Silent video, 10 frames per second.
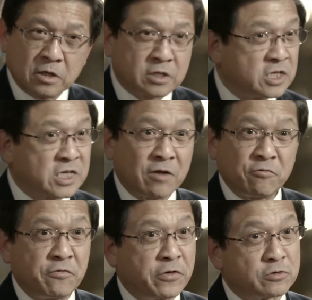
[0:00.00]
Design
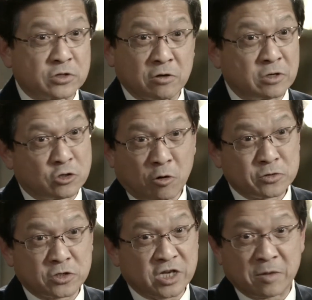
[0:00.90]
review is
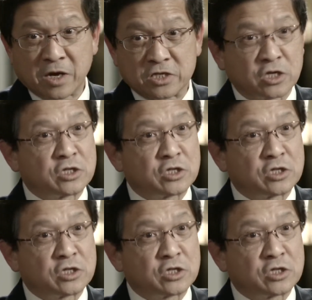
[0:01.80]
almost the same as a